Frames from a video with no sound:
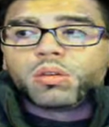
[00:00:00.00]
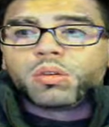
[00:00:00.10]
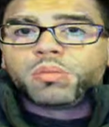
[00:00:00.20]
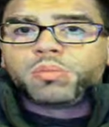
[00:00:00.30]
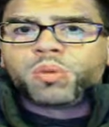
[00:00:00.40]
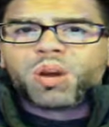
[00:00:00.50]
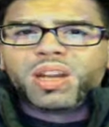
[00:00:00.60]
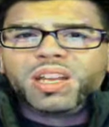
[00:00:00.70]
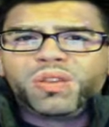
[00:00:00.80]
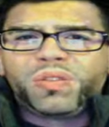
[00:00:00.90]
But why
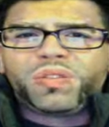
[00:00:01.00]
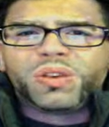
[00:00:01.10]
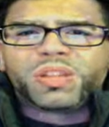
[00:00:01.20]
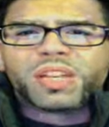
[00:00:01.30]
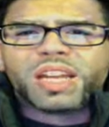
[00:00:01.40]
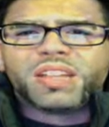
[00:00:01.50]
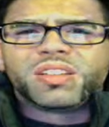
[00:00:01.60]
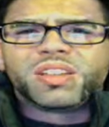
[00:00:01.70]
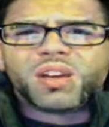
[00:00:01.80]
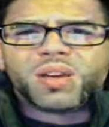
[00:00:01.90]
do you feel the need to
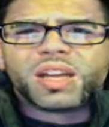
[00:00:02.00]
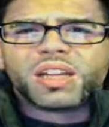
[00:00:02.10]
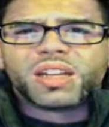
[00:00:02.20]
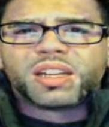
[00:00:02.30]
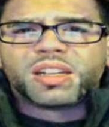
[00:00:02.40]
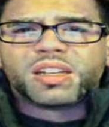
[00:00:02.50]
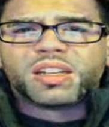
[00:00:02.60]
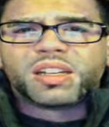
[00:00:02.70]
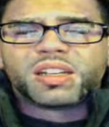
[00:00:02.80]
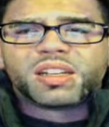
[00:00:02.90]
do it?
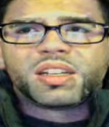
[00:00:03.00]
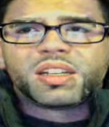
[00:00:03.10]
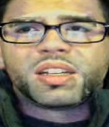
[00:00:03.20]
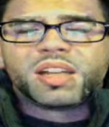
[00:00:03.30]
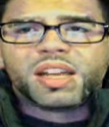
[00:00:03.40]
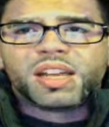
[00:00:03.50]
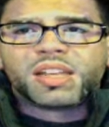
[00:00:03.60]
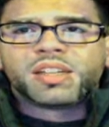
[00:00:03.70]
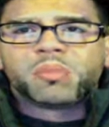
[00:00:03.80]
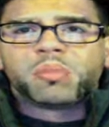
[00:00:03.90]
Is
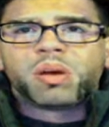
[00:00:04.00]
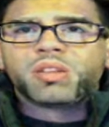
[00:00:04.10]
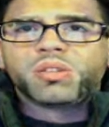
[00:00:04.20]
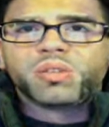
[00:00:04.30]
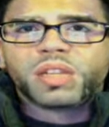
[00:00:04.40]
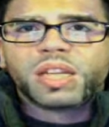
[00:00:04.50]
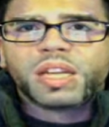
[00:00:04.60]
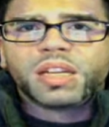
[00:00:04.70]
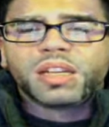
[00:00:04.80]
it a personal thing?